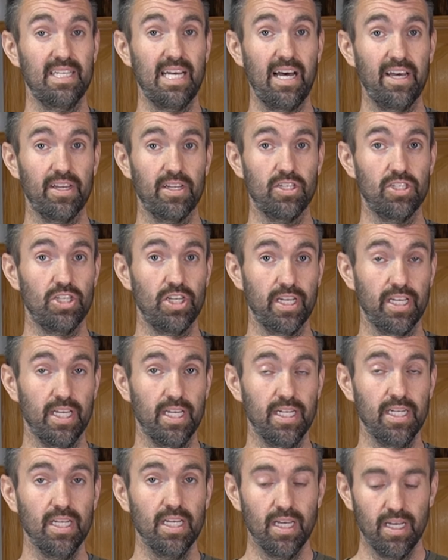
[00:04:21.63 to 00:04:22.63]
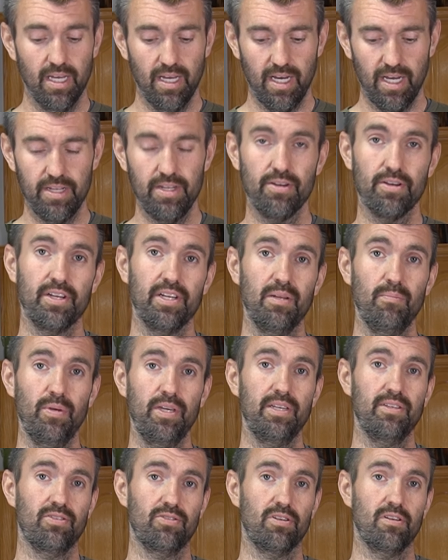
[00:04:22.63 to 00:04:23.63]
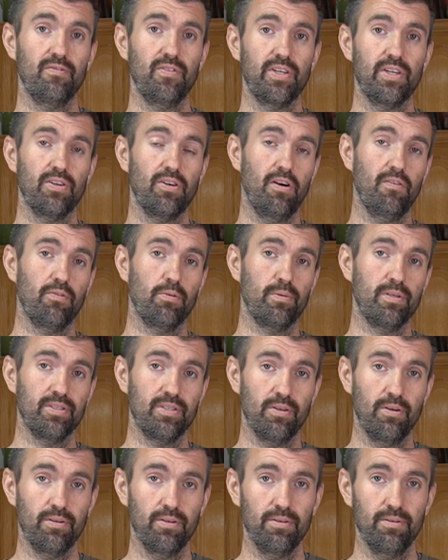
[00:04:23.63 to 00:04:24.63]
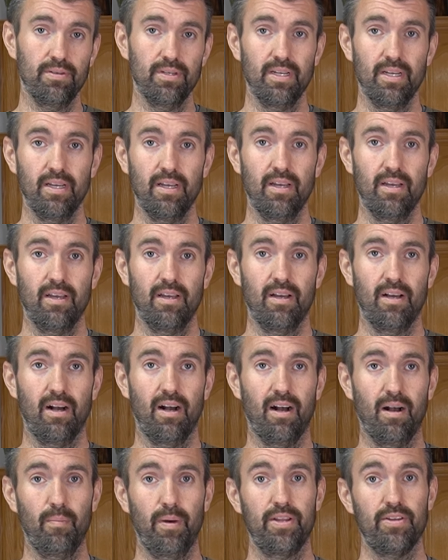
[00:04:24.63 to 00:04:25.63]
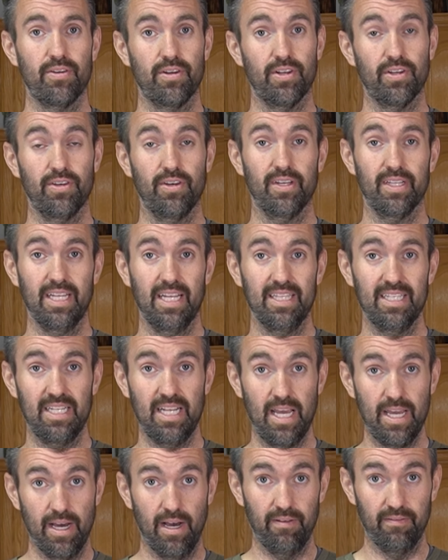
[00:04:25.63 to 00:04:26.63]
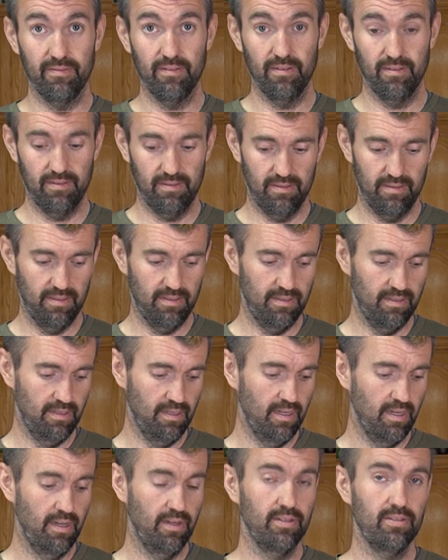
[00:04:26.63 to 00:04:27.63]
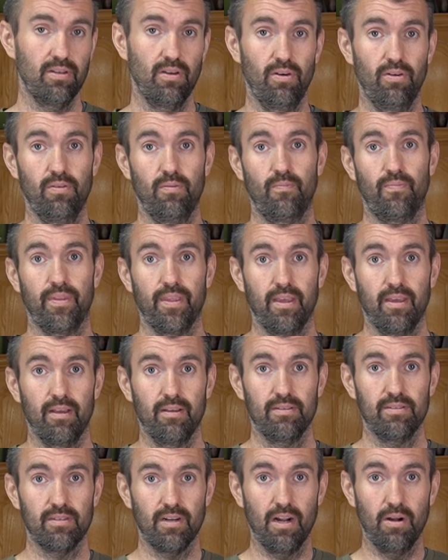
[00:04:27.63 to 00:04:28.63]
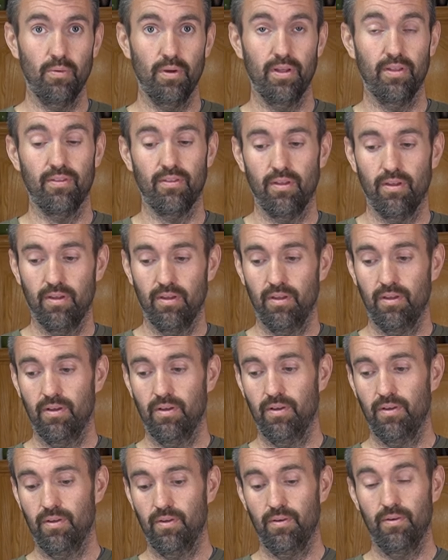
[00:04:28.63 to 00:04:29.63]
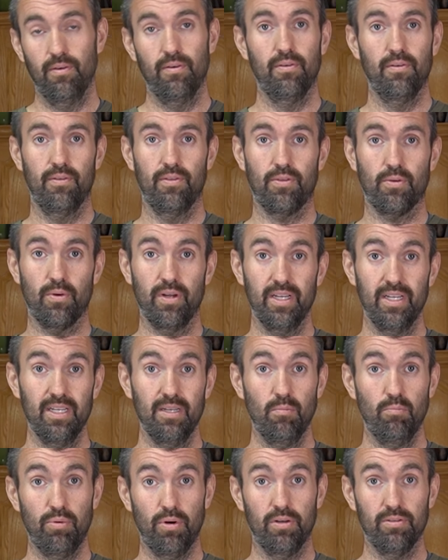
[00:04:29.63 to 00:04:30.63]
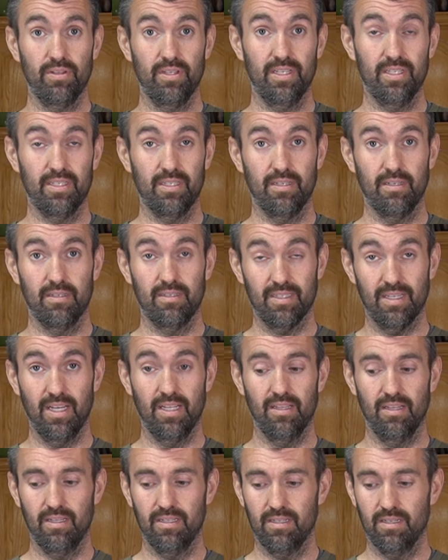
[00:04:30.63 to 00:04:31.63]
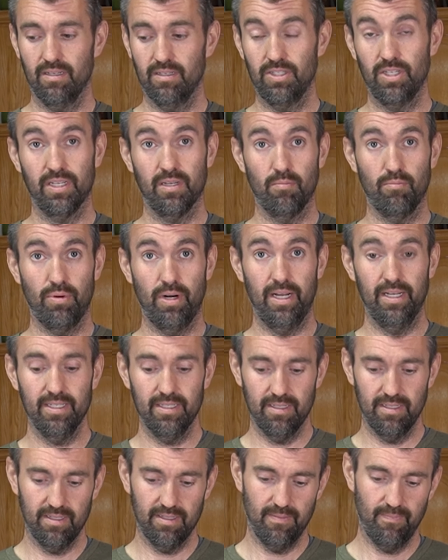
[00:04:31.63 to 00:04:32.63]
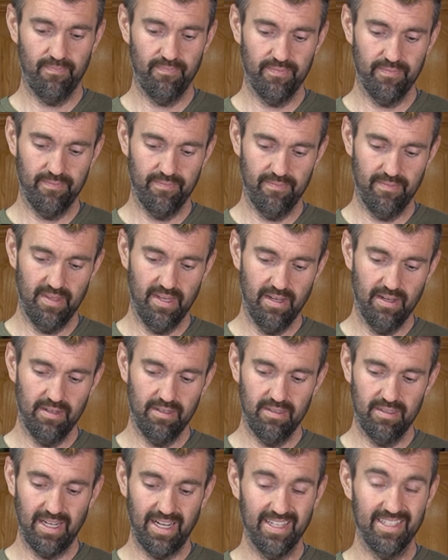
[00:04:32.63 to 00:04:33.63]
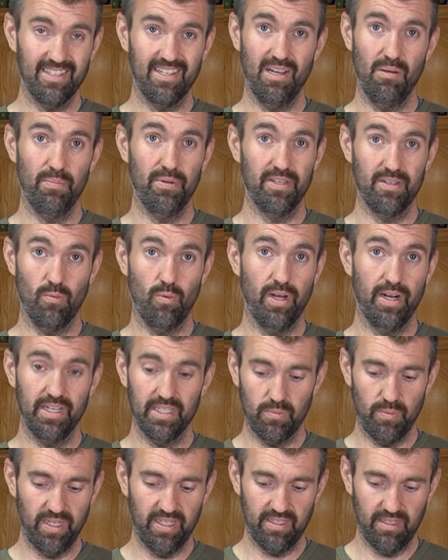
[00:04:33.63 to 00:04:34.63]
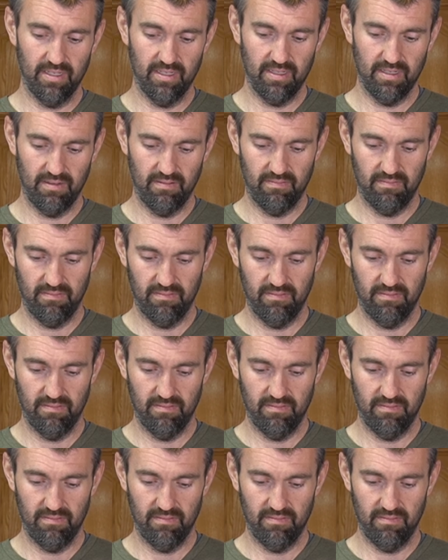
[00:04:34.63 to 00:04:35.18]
Italian chicken, and you're gonna be serving it over risotto, and you're gonna cook that the day of. So start with 3 boneless, skinless chicken breasts, diced up into 1-inch pieces.